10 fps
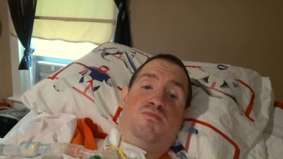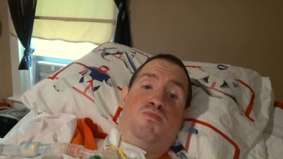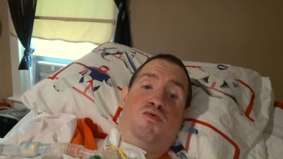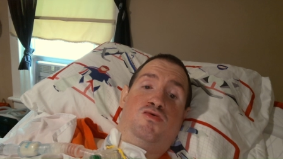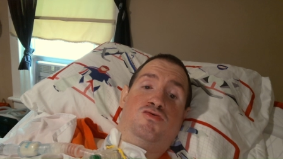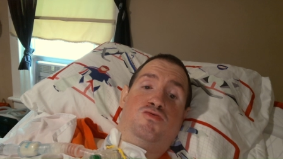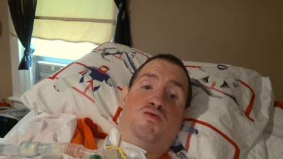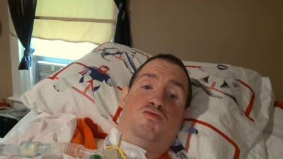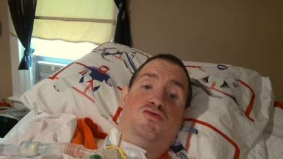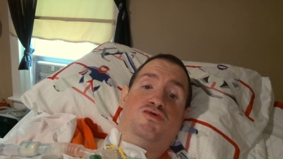martial
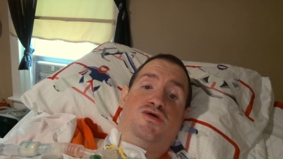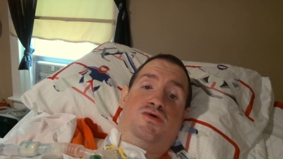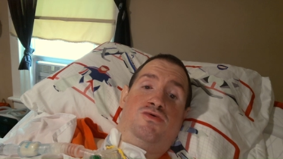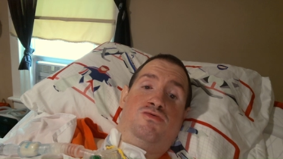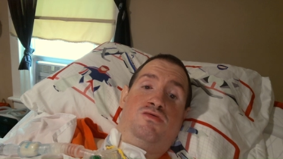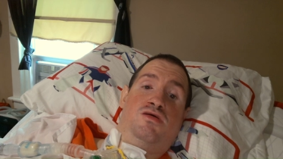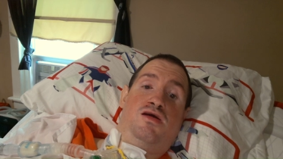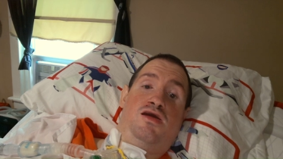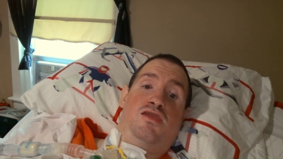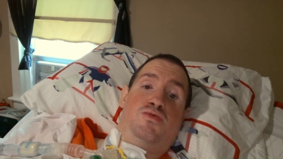arts skill
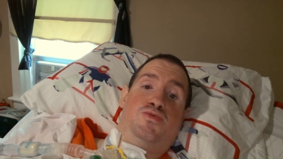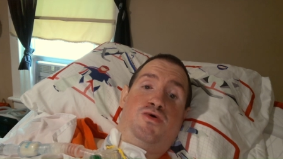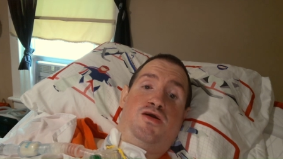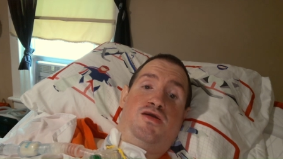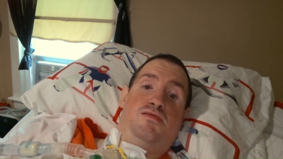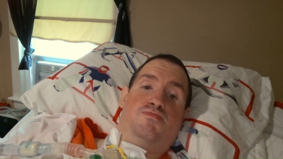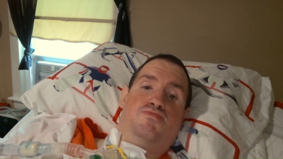in a fight.